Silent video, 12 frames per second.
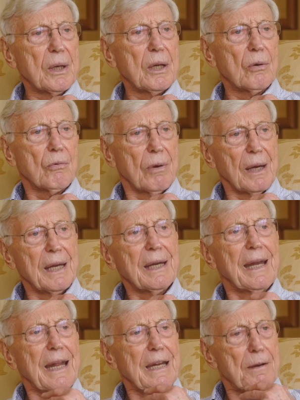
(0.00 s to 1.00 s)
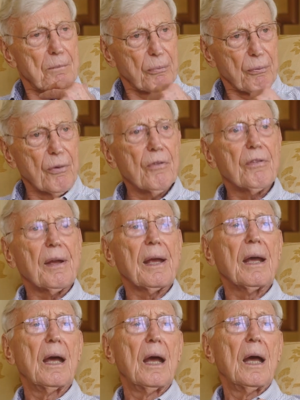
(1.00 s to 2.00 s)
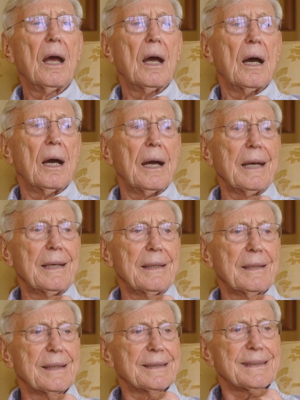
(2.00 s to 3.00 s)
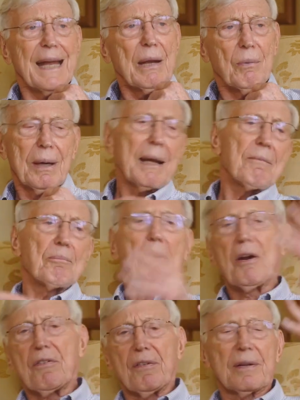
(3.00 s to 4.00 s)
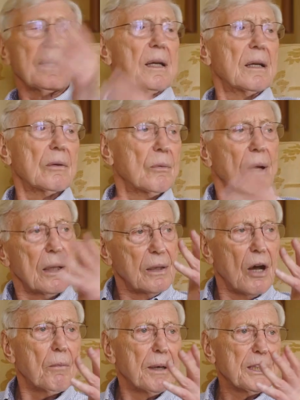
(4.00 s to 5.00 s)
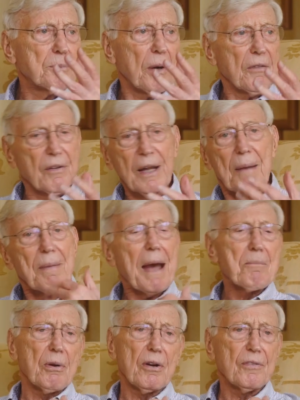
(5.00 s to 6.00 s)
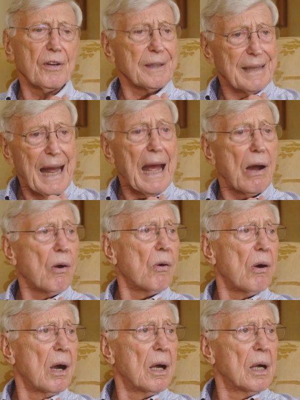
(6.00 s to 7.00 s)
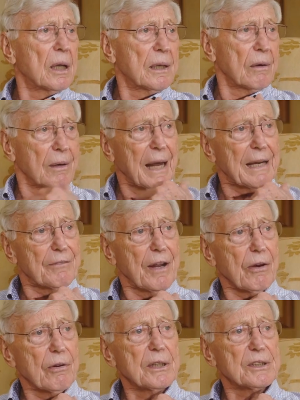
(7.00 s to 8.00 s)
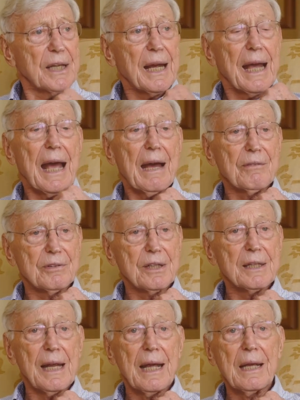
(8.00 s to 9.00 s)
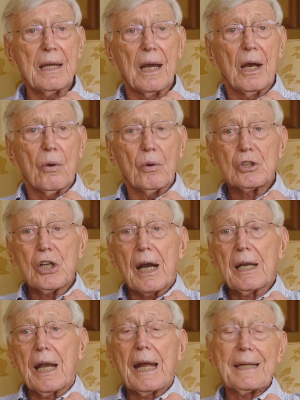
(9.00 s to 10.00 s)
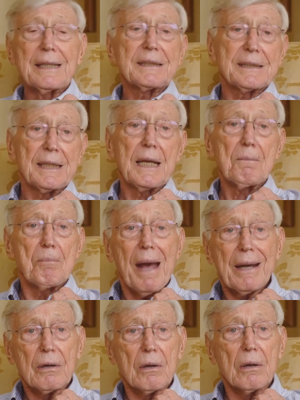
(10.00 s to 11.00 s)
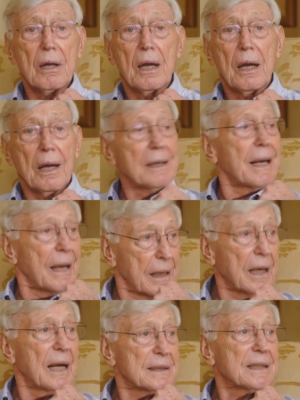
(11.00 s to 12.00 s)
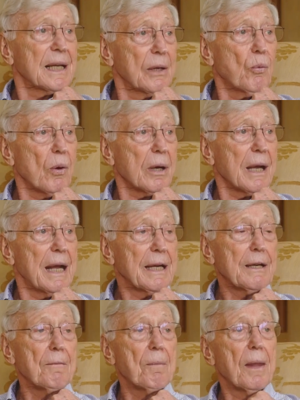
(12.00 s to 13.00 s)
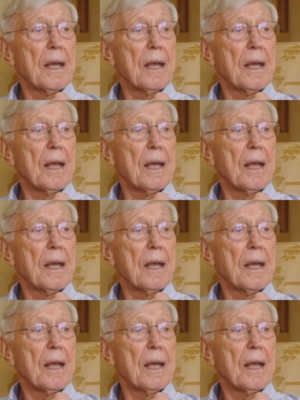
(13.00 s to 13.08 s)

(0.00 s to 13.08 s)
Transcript: where you really need improving. And to say, well, I'm perfect, you know, nobody's perfect. I'm not perfect now. There are a lot of areas I have today which I'd like to see better, and I constantly work at it.